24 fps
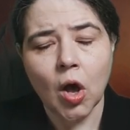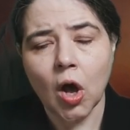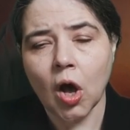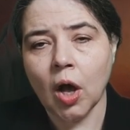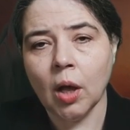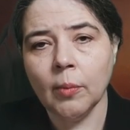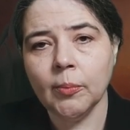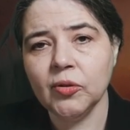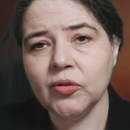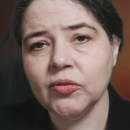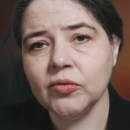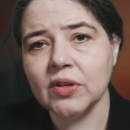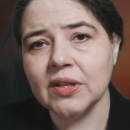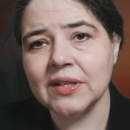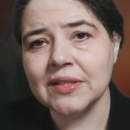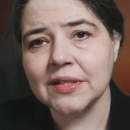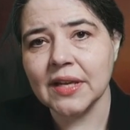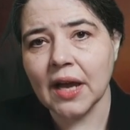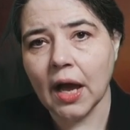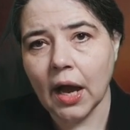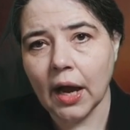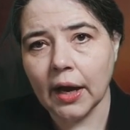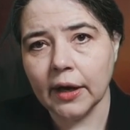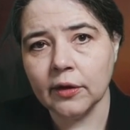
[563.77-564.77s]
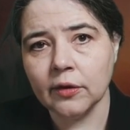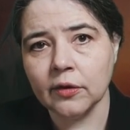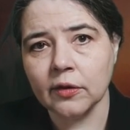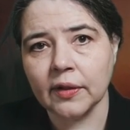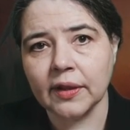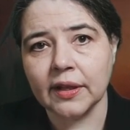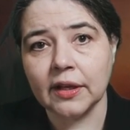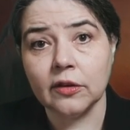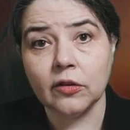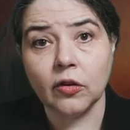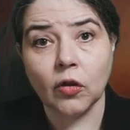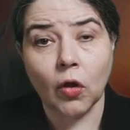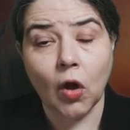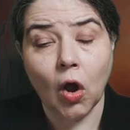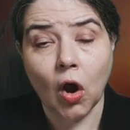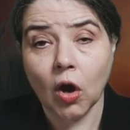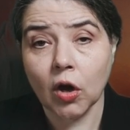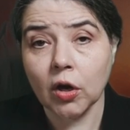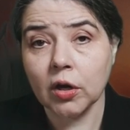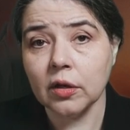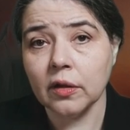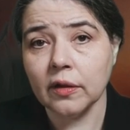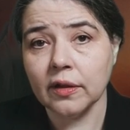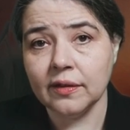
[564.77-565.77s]
almost entirely to
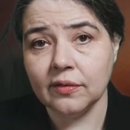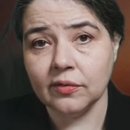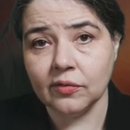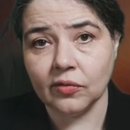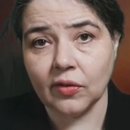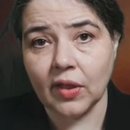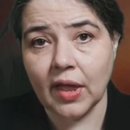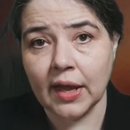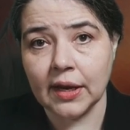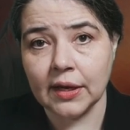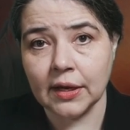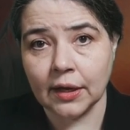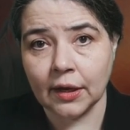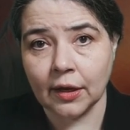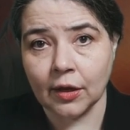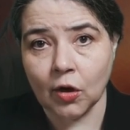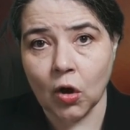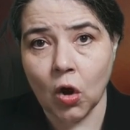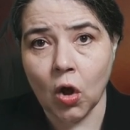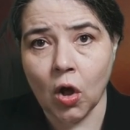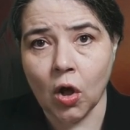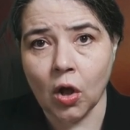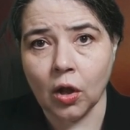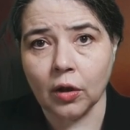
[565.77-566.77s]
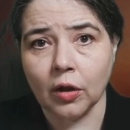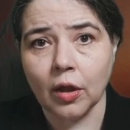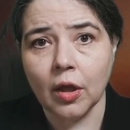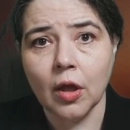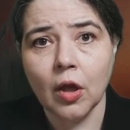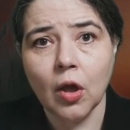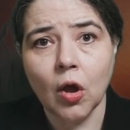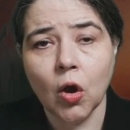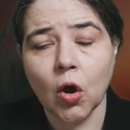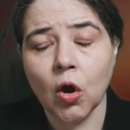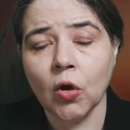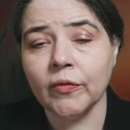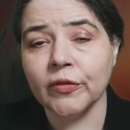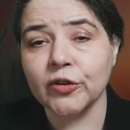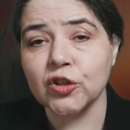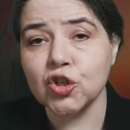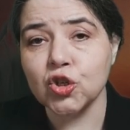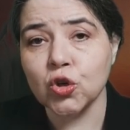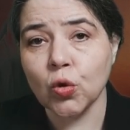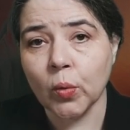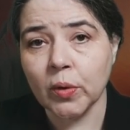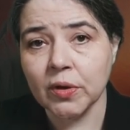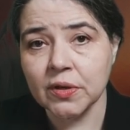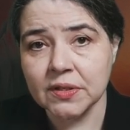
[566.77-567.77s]
hardly sliding at all over
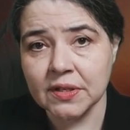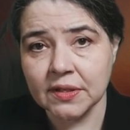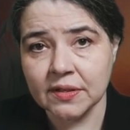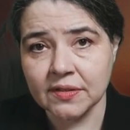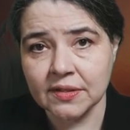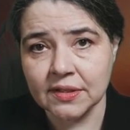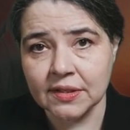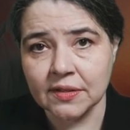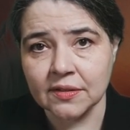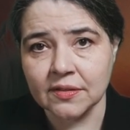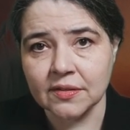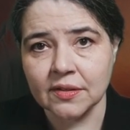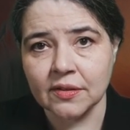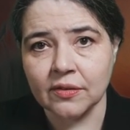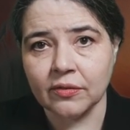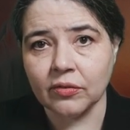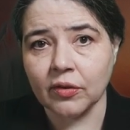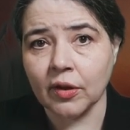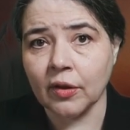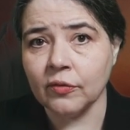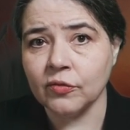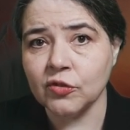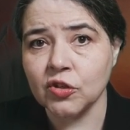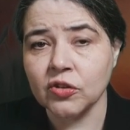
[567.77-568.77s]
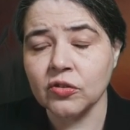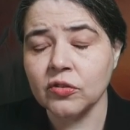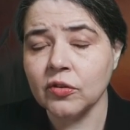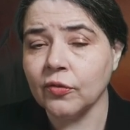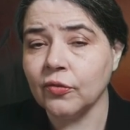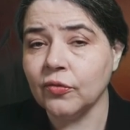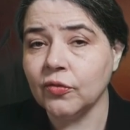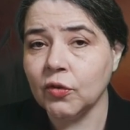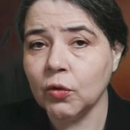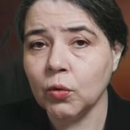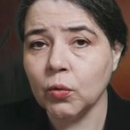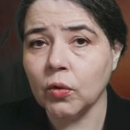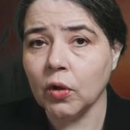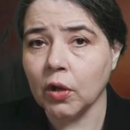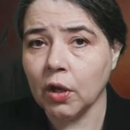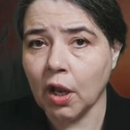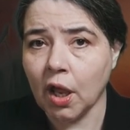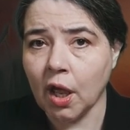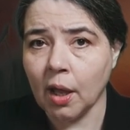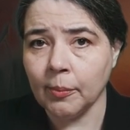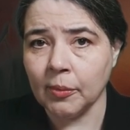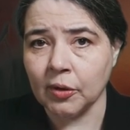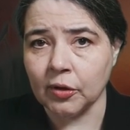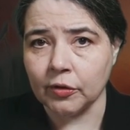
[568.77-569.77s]
short distances of just a few
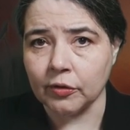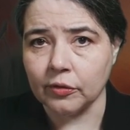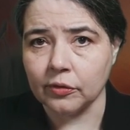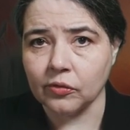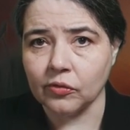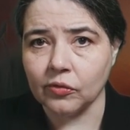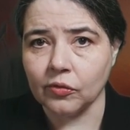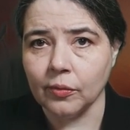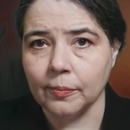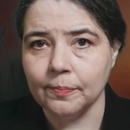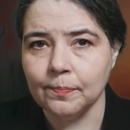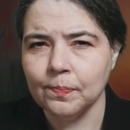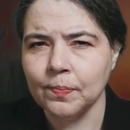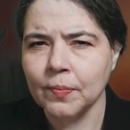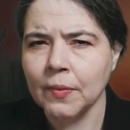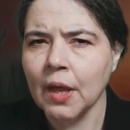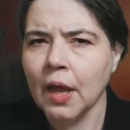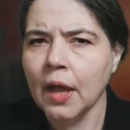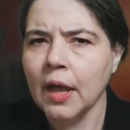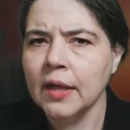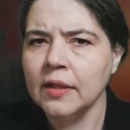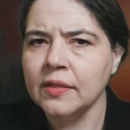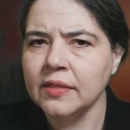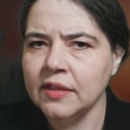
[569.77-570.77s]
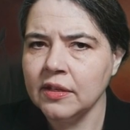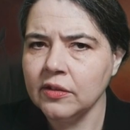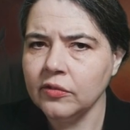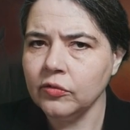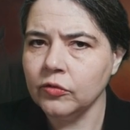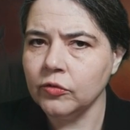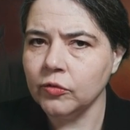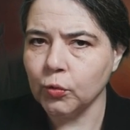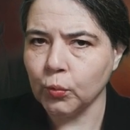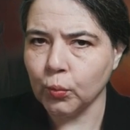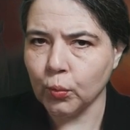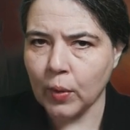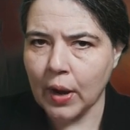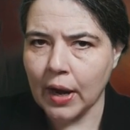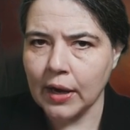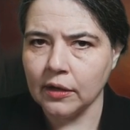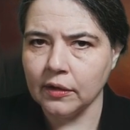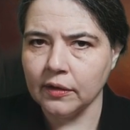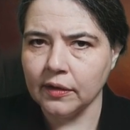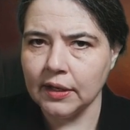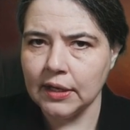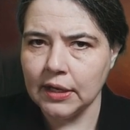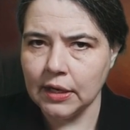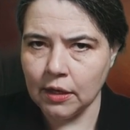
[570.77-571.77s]
kilometers. This
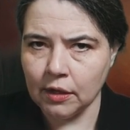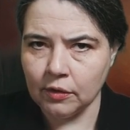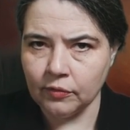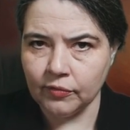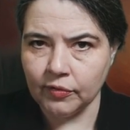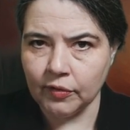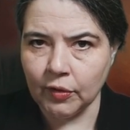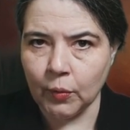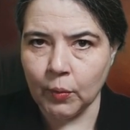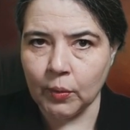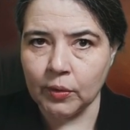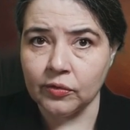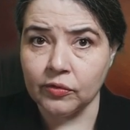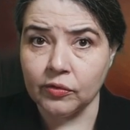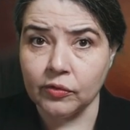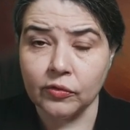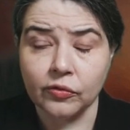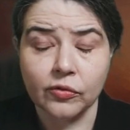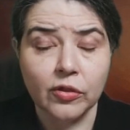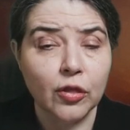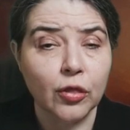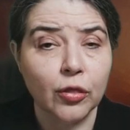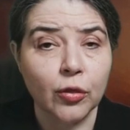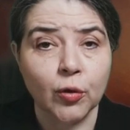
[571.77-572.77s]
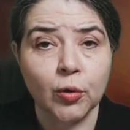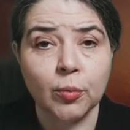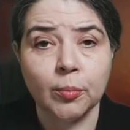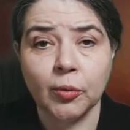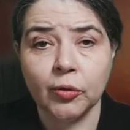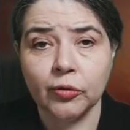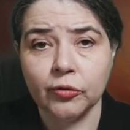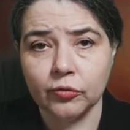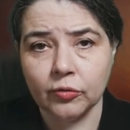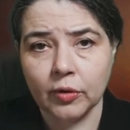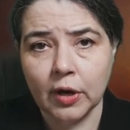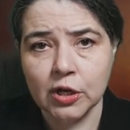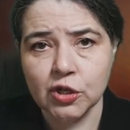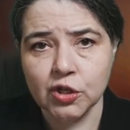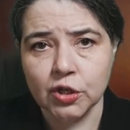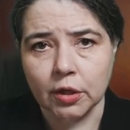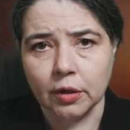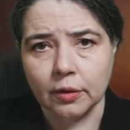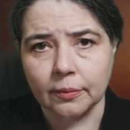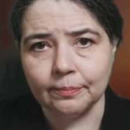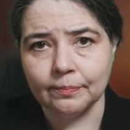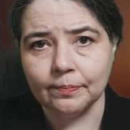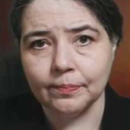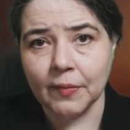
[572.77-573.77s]
directly influences the thermal structure.
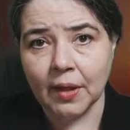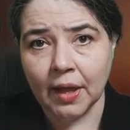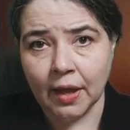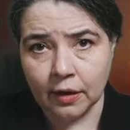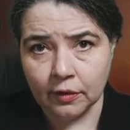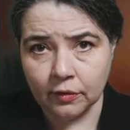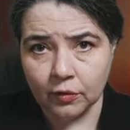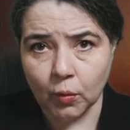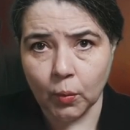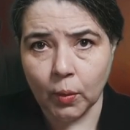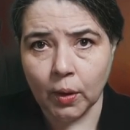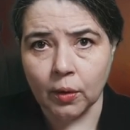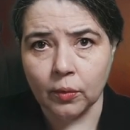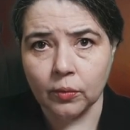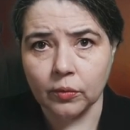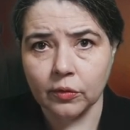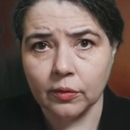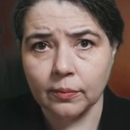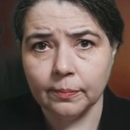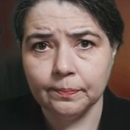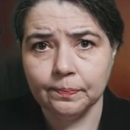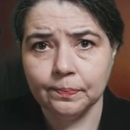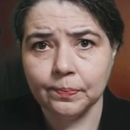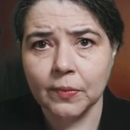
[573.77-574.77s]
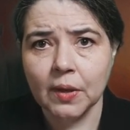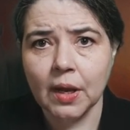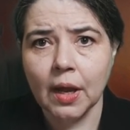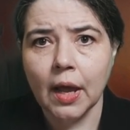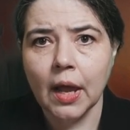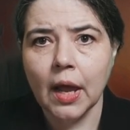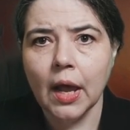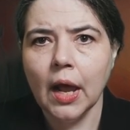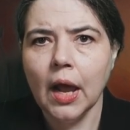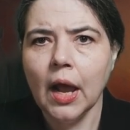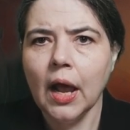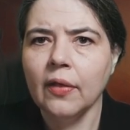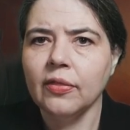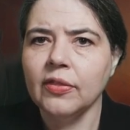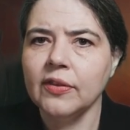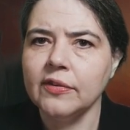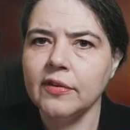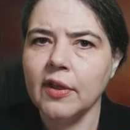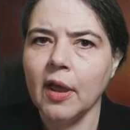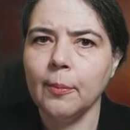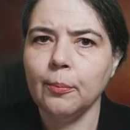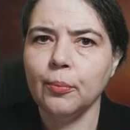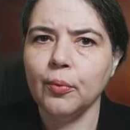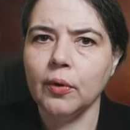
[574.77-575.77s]
The
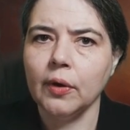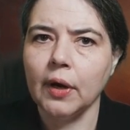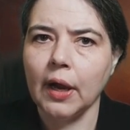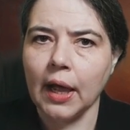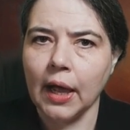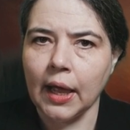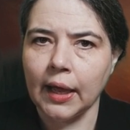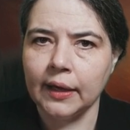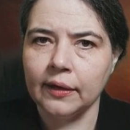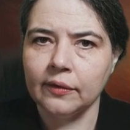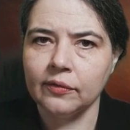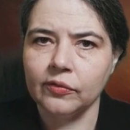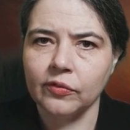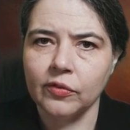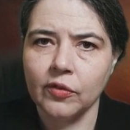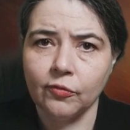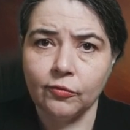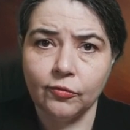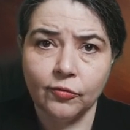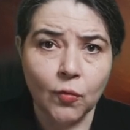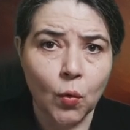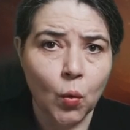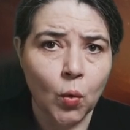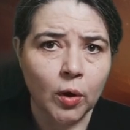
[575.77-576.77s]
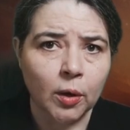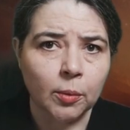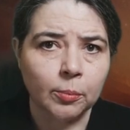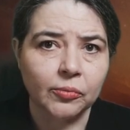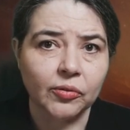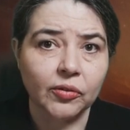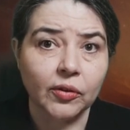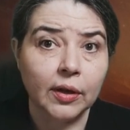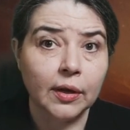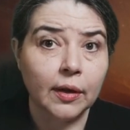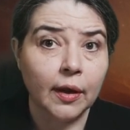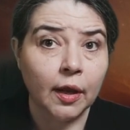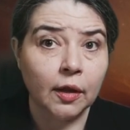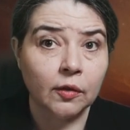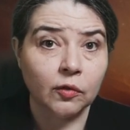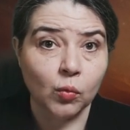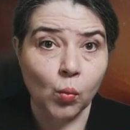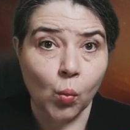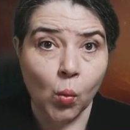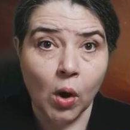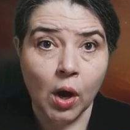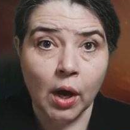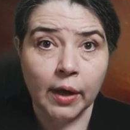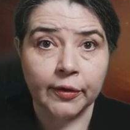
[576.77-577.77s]
temperate ice that forms contains
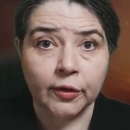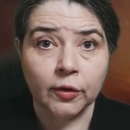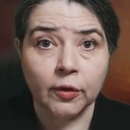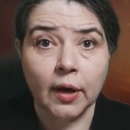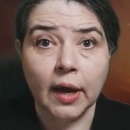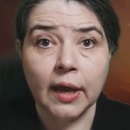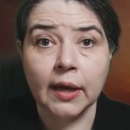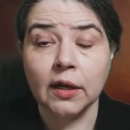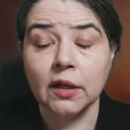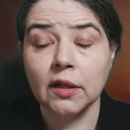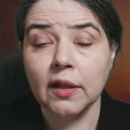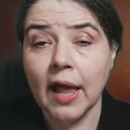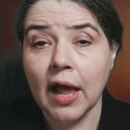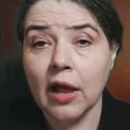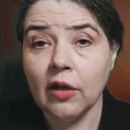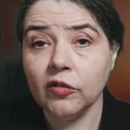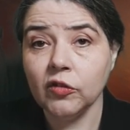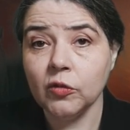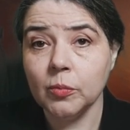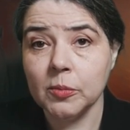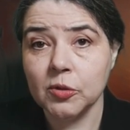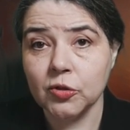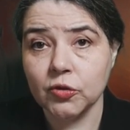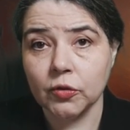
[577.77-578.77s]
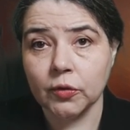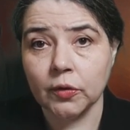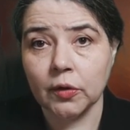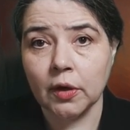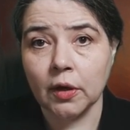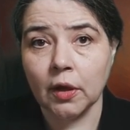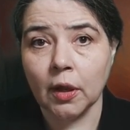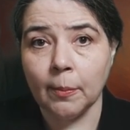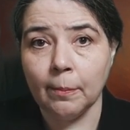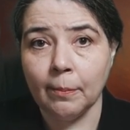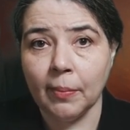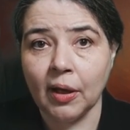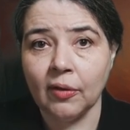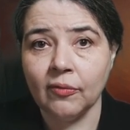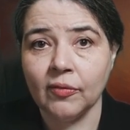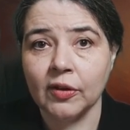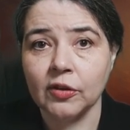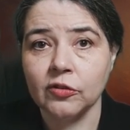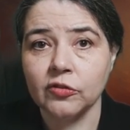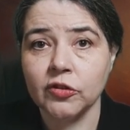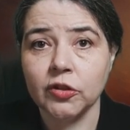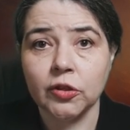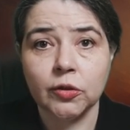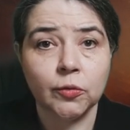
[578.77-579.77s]
water and allows material above
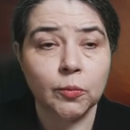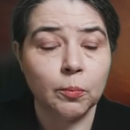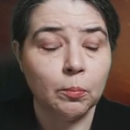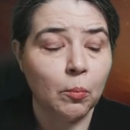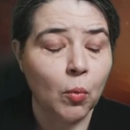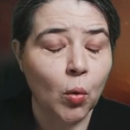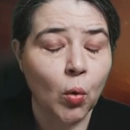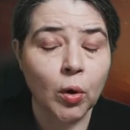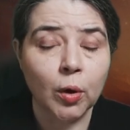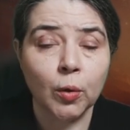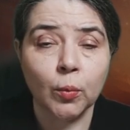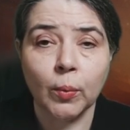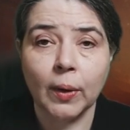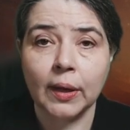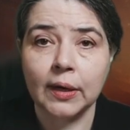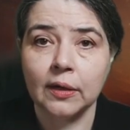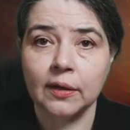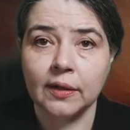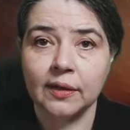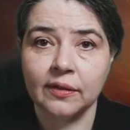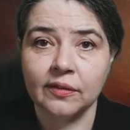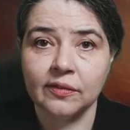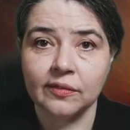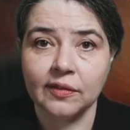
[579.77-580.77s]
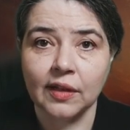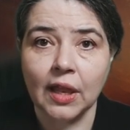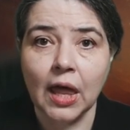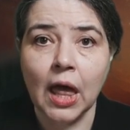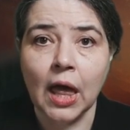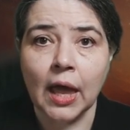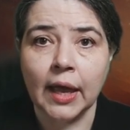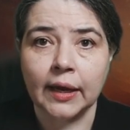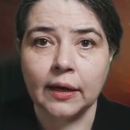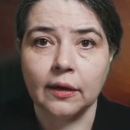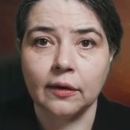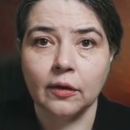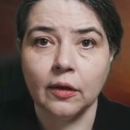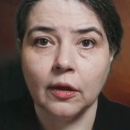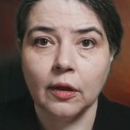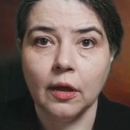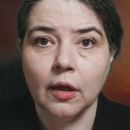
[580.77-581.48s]
it to more readily slide.